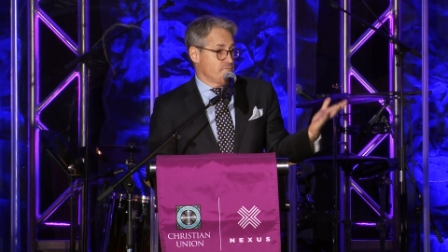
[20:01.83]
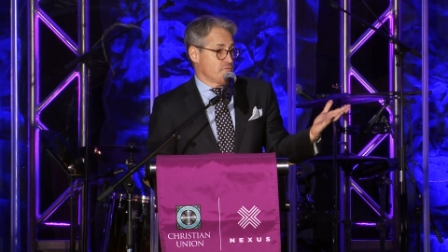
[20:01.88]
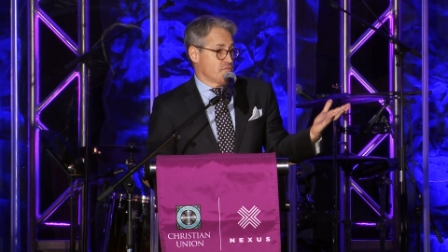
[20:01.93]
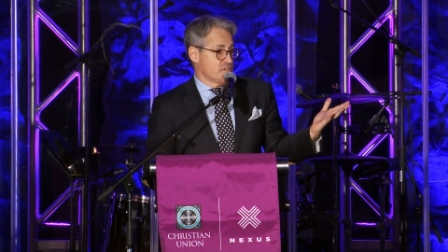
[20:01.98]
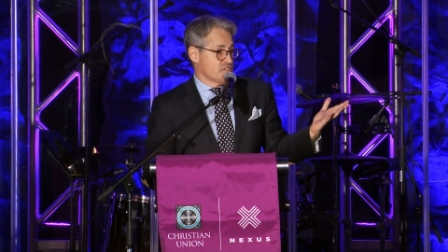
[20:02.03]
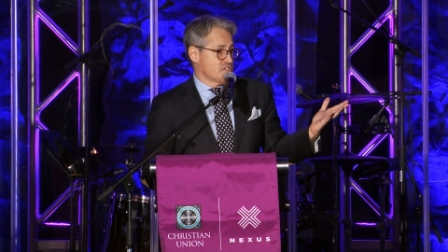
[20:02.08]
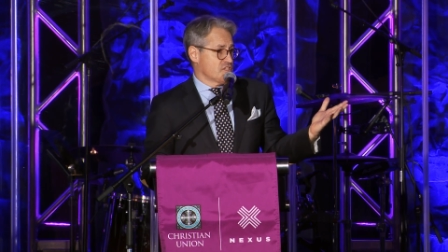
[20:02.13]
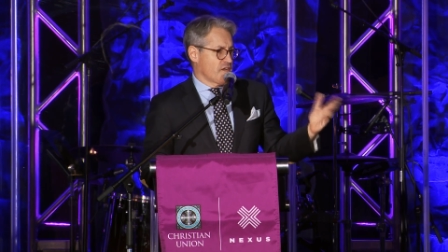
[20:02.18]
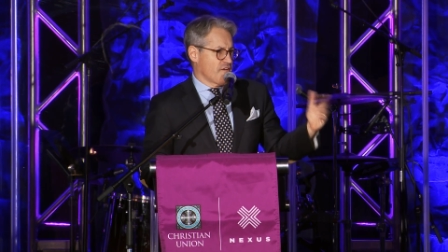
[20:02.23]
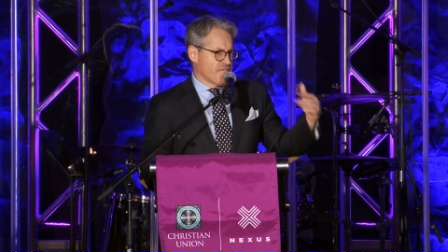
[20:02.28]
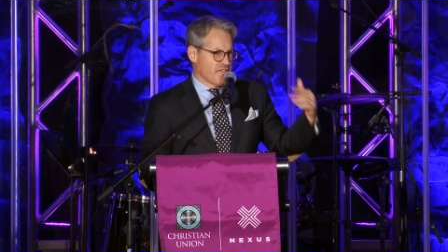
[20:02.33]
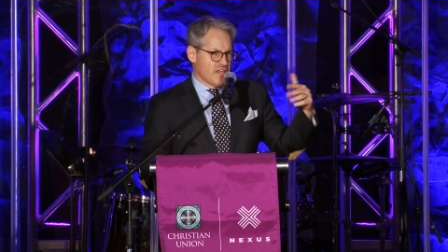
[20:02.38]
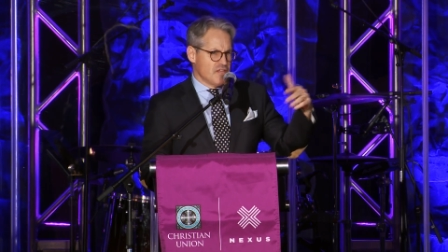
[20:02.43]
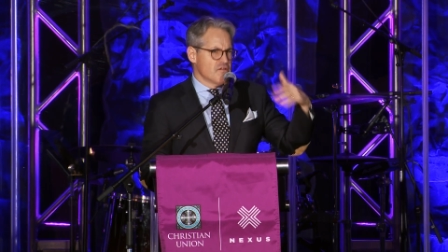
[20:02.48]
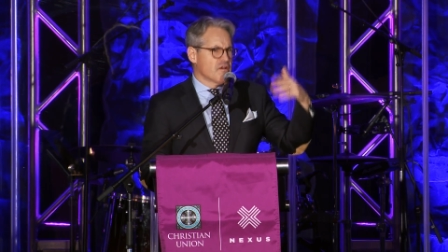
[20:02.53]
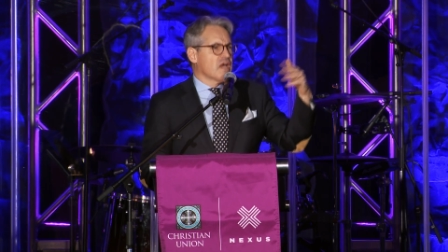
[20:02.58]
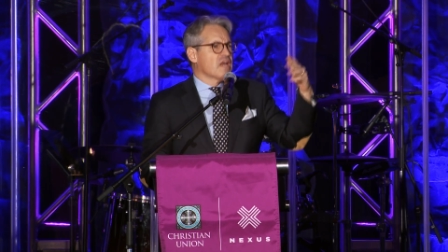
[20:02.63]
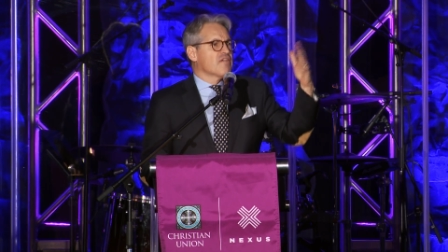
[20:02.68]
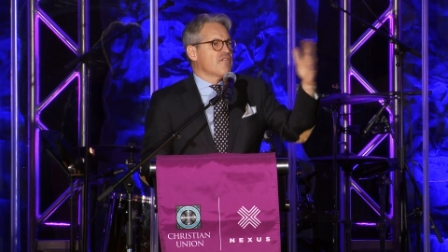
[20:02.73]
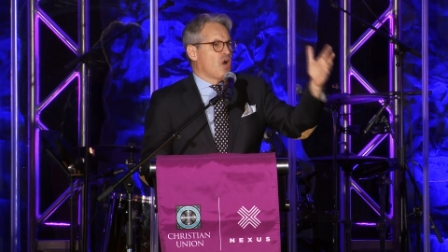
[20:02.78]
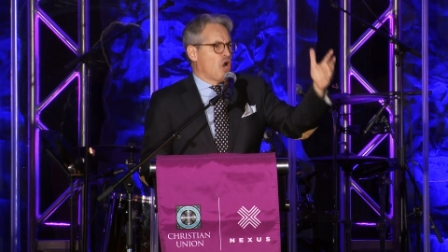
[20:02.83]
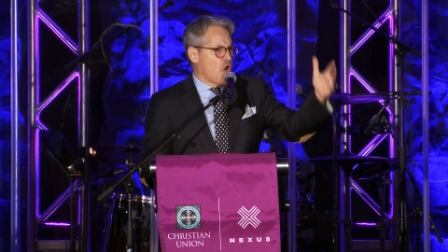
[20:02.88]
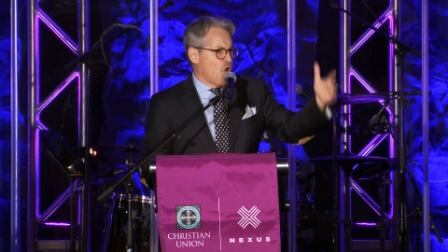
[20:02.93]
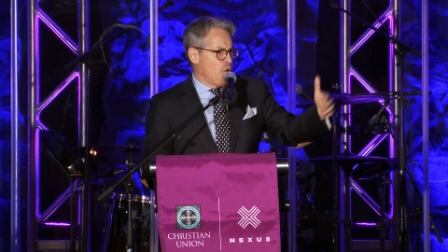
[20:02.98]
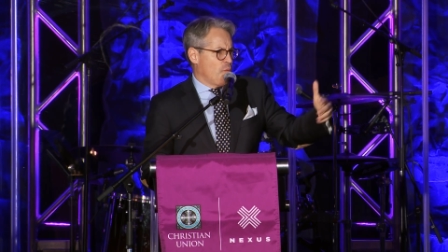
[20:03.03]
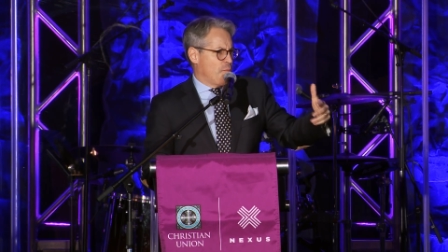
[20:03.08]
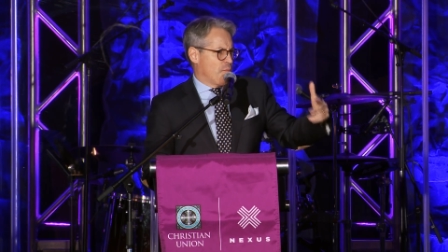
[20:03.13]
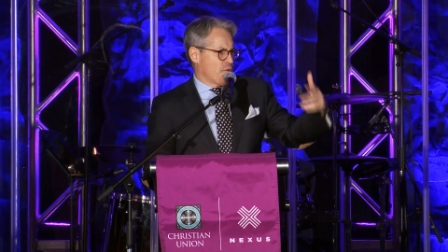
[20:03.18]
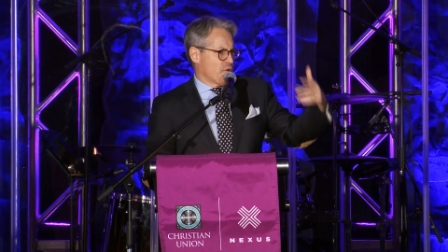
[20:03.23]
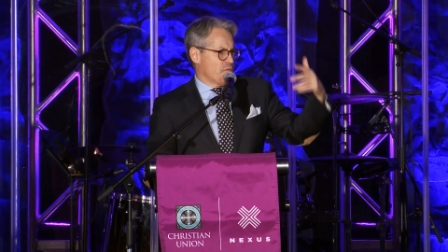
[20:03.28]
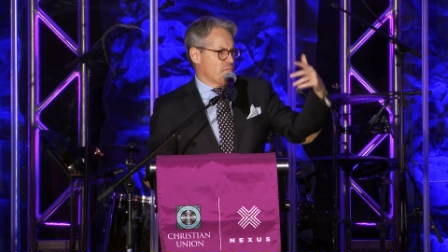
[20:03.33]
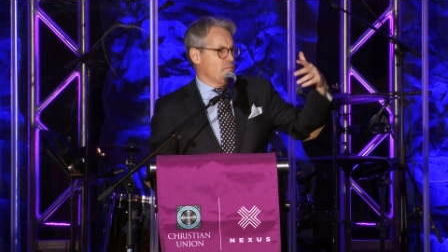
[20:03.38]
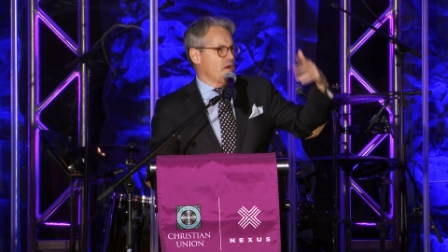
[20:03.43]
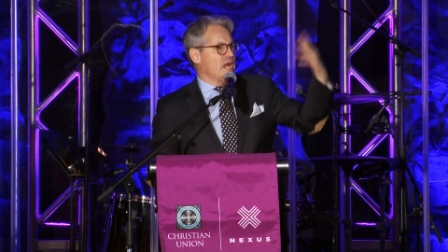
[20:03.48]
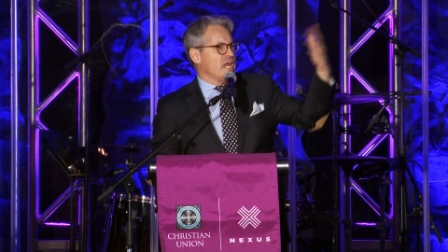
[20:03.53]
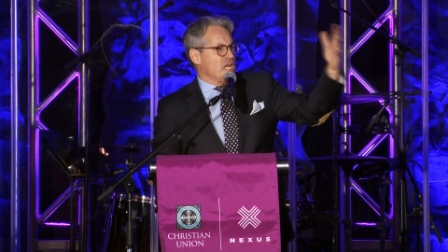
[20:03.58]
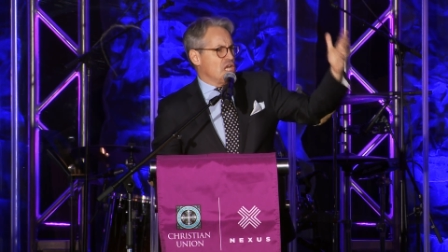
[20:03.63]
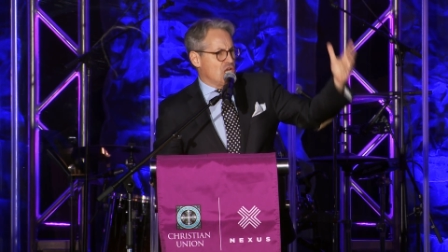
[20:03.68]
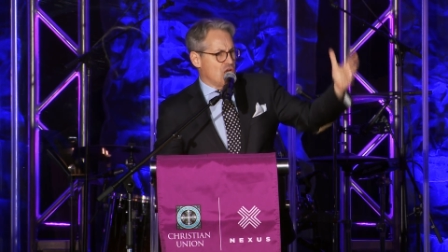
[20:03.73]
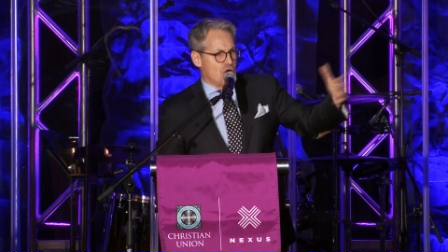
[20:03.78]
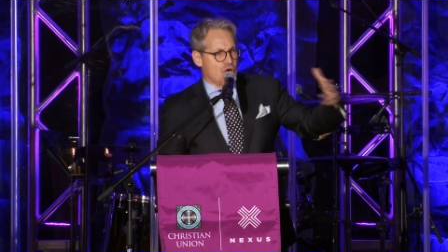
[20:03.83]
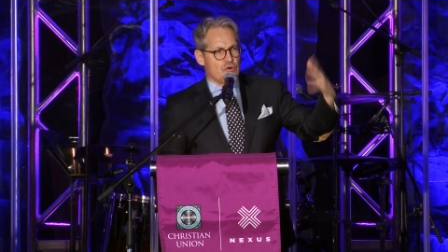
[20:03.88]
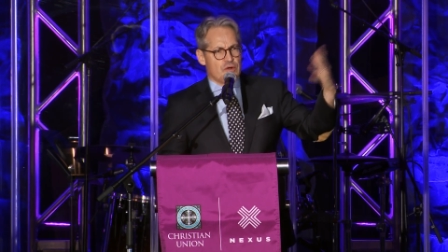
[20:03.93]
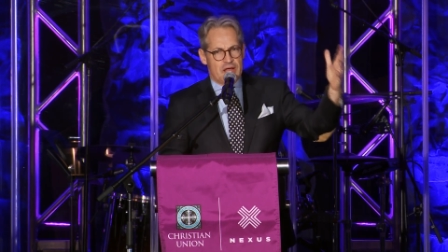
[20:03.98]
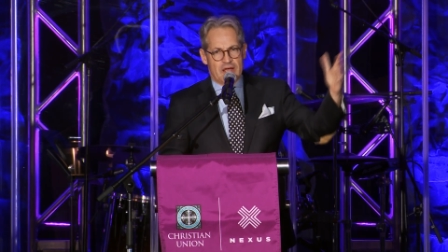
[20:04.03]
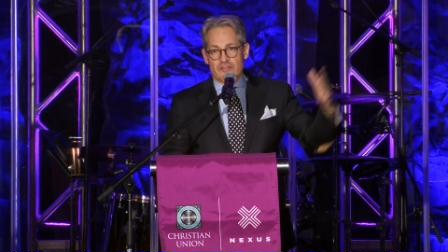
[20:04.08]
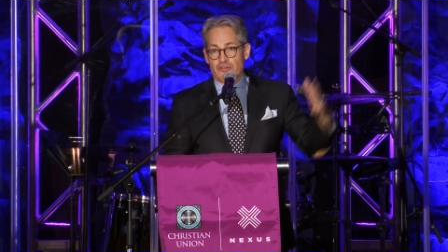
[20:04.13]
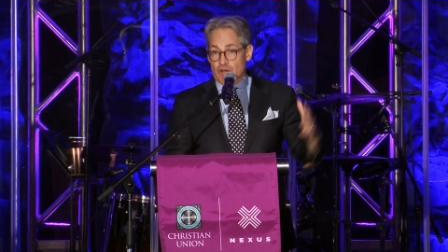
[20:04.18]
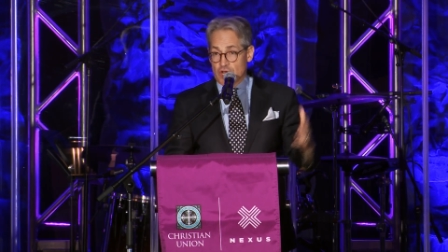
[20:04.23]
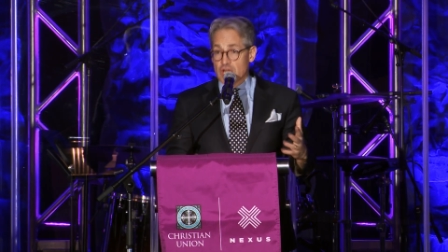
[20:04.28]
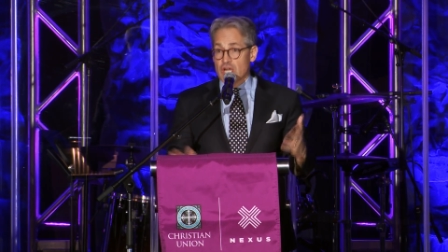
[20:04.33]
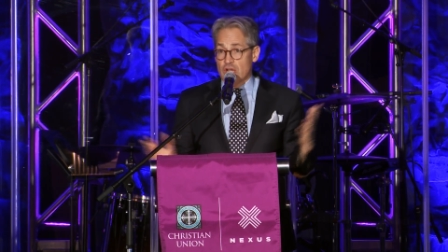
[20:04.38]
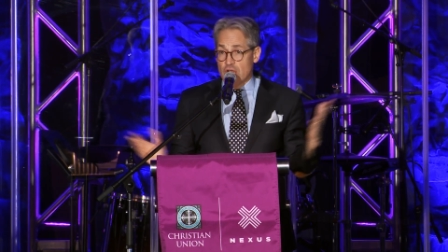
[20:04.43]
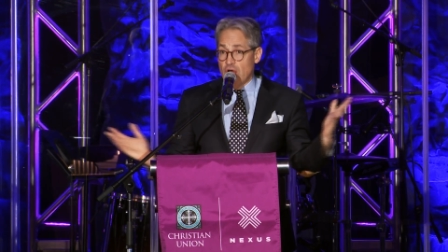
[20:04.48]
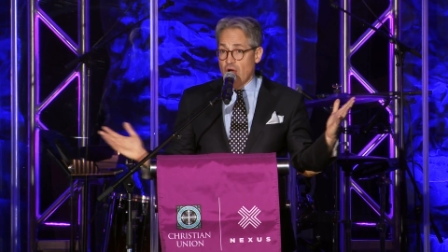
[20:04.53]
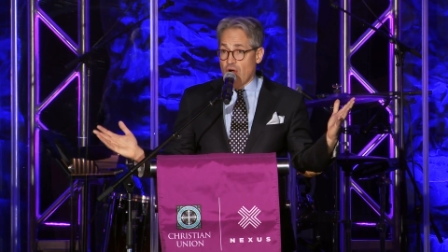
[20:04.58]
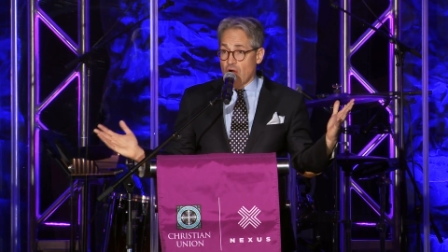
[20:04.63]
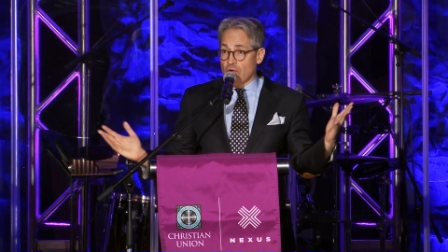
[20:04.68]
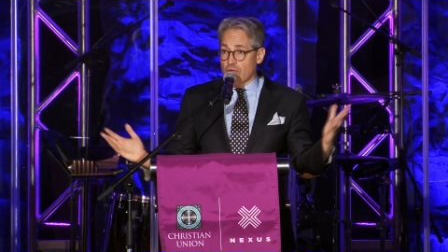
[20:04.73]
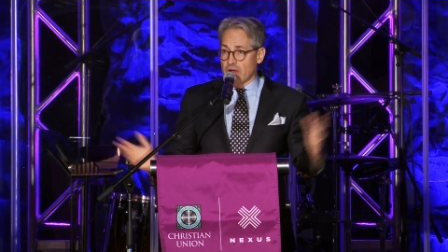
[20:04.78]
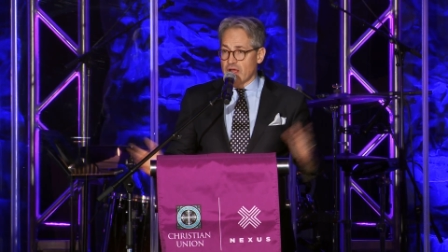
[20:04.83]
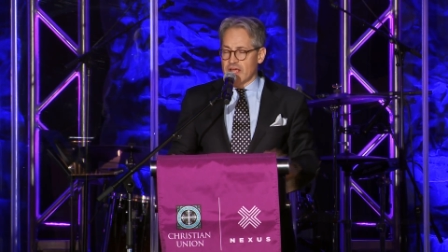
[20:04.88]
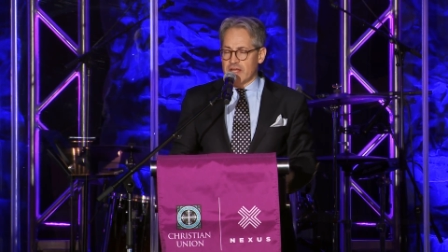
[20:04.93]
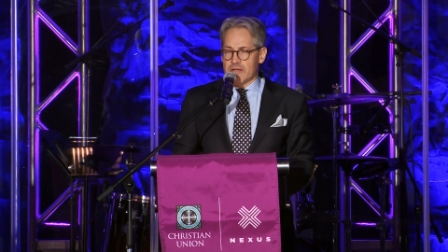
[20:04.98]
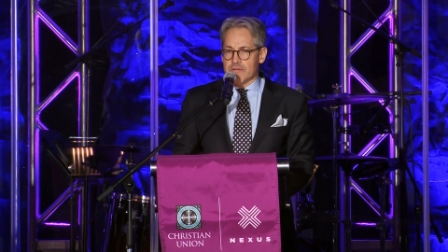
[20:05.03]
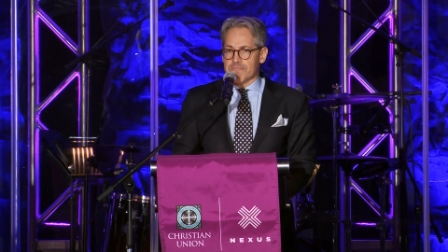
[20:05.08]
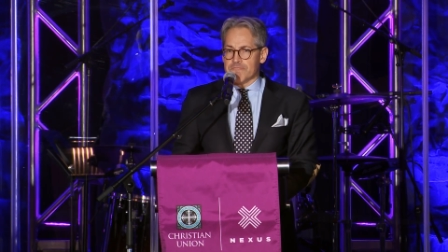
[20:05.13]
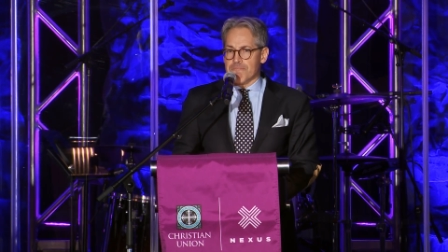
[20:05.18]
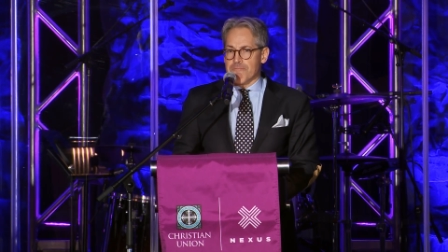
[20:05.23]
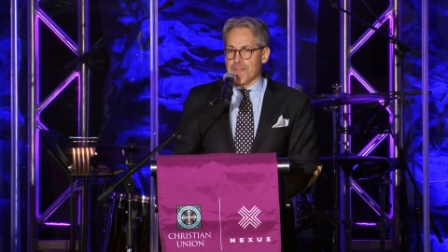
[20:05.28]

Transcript: the stuff that you kind of hope or might know now, you're going to know, right?